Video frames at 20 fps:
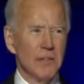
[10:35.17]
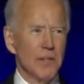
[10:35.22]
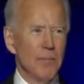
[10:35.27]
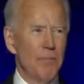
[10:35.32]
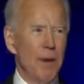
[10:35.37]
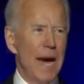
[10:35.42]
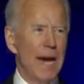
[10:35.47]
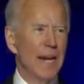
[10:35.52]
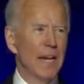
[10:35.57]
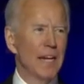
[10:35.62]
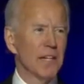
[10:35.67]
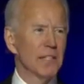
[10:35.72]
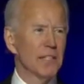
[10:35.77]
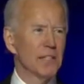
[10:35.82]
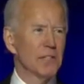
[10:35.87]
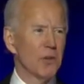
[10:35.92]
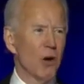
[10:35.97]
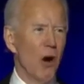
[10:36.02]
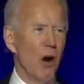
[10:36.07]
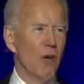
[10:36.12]
The battle to
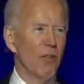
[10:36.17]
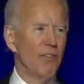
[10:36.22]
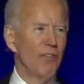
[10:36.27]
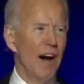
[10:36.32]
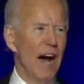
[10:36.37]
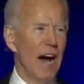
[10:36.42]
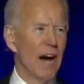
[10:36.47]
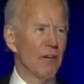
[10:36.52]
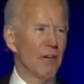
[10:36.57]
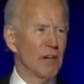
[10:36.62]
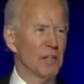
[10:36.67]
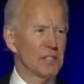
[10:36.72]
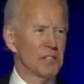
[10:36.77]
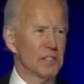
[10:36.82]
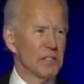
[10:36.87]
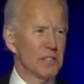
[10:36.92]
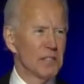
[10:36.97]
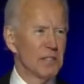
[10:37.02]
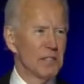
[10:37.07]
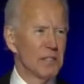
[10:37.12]
control the virus,
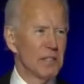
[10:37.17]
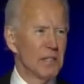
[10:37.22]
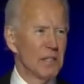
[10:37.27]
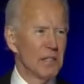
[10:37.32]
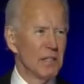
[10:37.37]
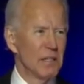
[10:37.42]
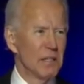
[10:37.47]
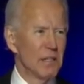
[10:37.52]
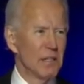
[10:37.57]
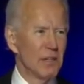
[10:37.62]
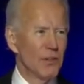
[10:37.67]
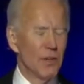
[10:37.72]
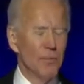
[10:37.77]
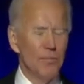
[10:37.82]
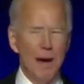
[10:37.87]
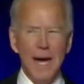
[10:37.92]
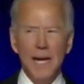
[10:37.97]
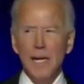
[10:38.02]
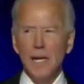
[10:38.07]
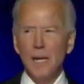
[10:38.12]

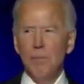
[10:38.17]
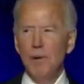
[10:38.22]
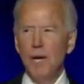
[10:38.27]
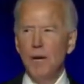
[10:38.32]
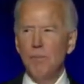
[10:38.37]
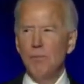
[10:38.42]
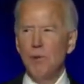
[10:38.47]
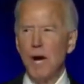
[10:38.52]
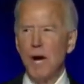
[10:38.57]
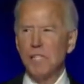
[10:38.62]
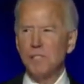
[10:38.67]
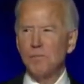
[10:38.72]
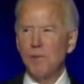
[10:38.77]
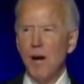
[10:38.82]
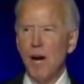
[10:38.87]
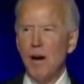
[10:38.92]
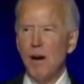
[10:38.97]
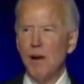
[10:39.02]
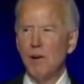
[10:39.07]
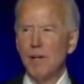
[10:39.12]
the battle to build
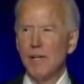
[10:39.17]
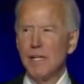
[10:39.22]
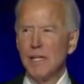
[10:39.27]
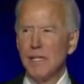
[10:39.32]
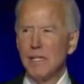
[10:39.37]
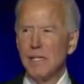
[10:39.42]
prosperity,